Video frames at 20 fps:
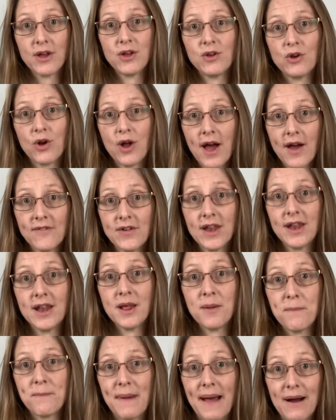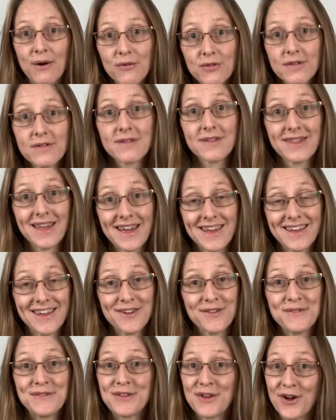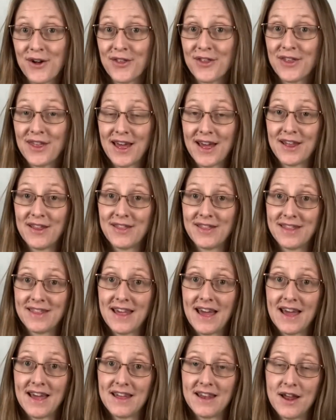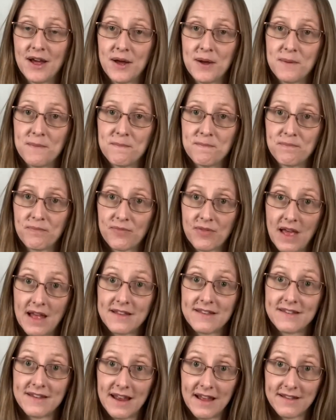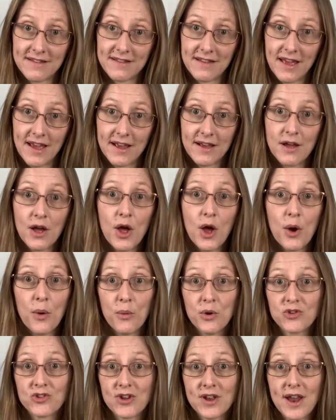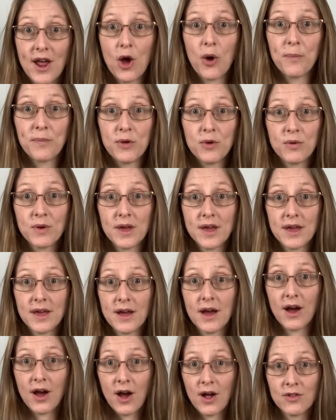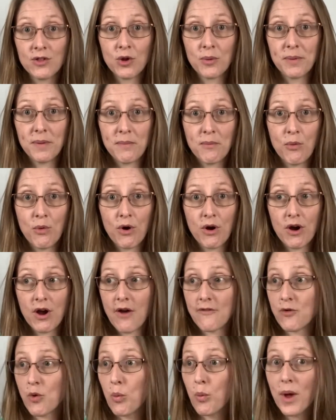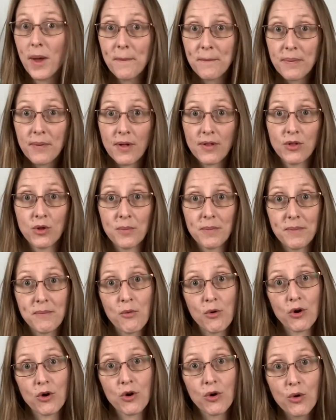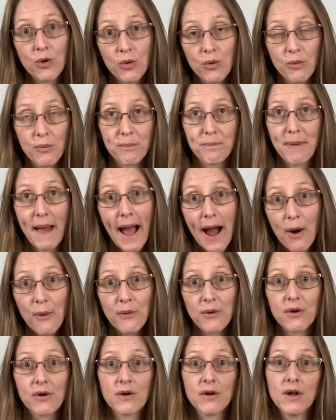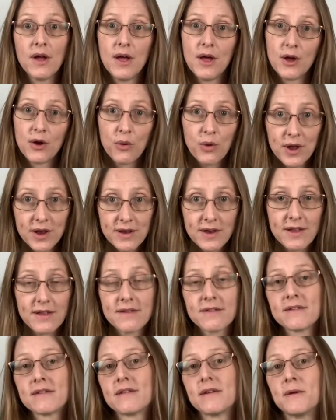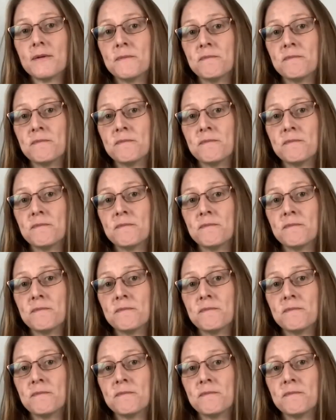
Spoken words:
You don't have any bounce that gives on that stance leg, which can help you get a little bit more of a whip, a little bit more power, quickness.